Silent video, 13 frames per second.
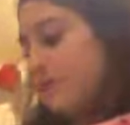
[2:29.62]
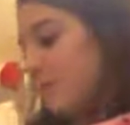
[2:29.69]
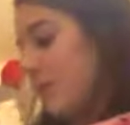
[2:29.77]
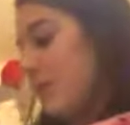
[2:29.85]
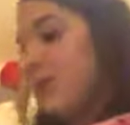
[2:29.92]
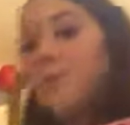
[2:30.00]

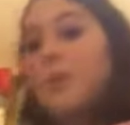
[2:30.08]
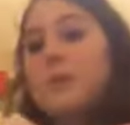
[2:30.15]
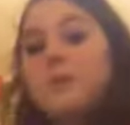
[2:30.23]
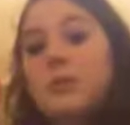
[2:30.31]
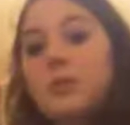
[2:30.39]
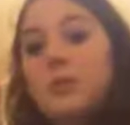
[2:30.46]

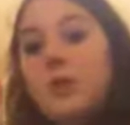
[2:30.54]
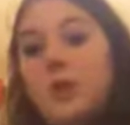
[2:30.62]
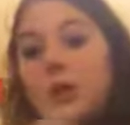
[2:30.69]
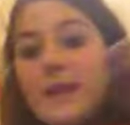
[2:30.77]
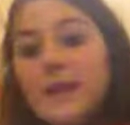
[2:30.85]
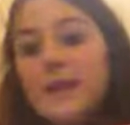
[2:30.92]
Mummy's got a lot
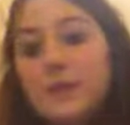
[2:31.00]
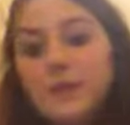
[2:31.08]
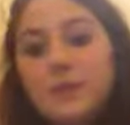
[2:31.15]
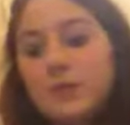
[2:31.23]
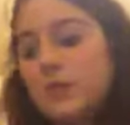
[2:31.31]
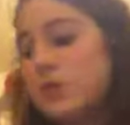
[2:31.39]
of cleaning up
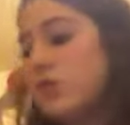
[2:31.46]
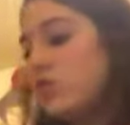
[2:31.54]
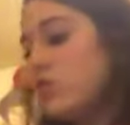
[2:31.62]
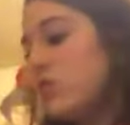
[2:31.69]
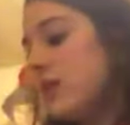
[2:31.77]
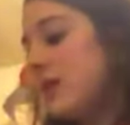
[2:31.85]
to
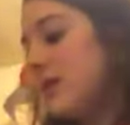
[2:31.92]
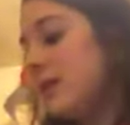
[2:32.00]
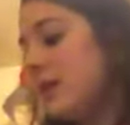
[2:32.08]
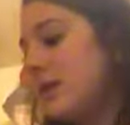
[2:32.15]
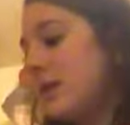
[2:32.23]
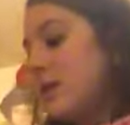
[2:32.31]
do.
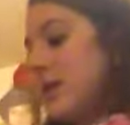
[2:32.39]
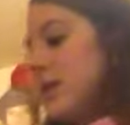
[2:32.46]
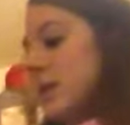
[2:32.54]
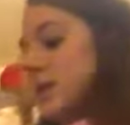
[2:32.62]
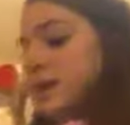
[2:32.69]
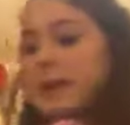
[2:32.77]

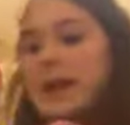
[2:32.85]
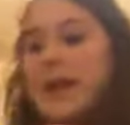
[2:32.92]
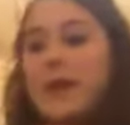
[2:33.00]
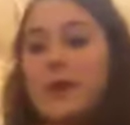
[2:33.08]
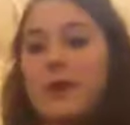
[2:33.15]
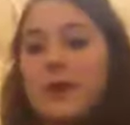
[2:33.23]

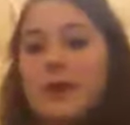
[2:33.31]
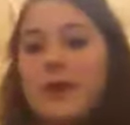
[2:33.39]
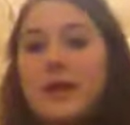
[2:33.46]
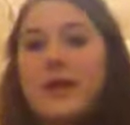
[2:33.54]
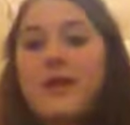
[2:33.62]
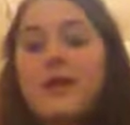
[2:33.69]
Now, in
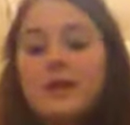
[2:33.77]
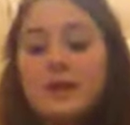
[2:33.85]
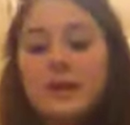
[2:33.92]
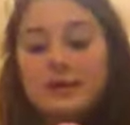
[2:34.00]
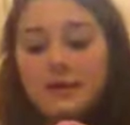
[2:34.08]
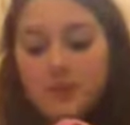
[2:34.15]
here
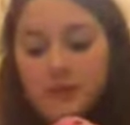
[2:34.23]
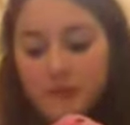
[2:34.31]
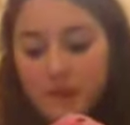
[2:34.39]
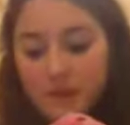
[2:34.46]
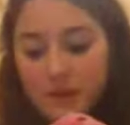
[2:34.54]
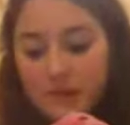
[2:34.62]
is
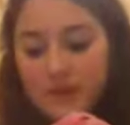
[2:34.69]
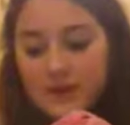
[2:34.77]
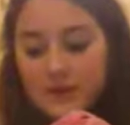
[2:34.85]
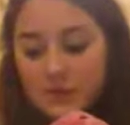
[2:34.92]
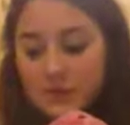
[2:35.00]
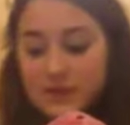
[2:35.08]
another present,
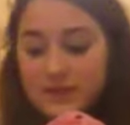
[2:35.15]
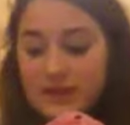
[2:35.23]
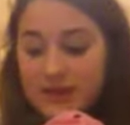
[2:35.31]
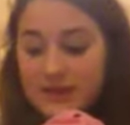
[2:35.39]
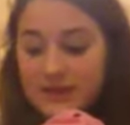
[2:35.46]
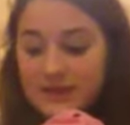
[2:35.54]
and on the
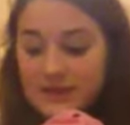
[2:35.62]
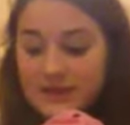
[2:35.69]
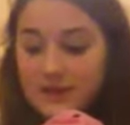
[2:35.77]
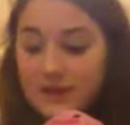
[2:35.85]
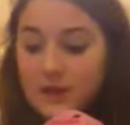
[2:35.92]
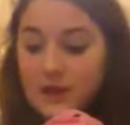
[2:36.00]
tag it
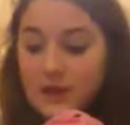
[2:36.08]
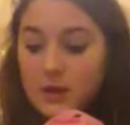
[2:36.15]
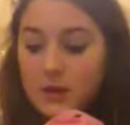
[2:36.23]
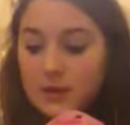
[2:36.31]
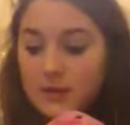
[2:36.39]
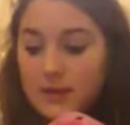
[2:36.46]
says,
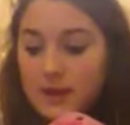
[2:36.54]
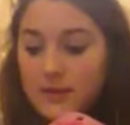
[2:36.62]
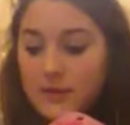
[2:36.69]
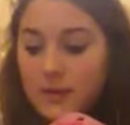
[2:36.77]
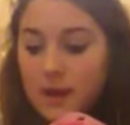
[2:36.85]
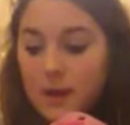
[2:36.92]
To
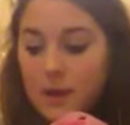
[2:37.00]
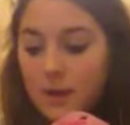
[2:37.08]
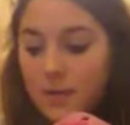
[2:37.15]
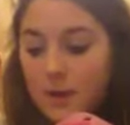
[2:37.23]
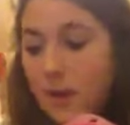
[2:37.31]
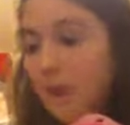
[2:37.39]
Ava,
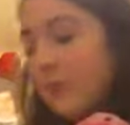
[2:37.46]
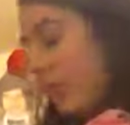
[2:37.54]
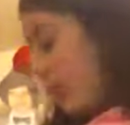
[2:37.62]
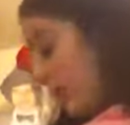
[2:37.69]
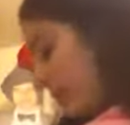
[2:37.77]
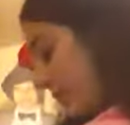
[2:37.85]
welcome home,
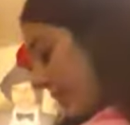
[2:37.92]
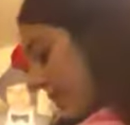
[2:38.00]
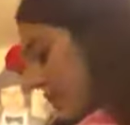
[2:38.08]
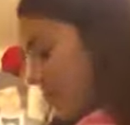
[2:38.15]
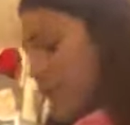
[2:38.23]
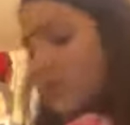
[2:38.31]
lots of
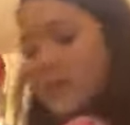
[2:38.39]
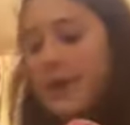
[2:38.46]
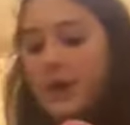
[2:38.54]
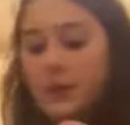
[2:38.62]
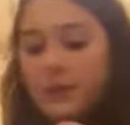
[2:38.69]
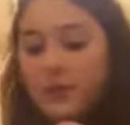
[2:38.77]
love, Mummy
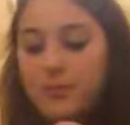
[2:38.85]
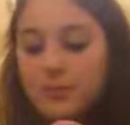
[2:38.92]
Hope.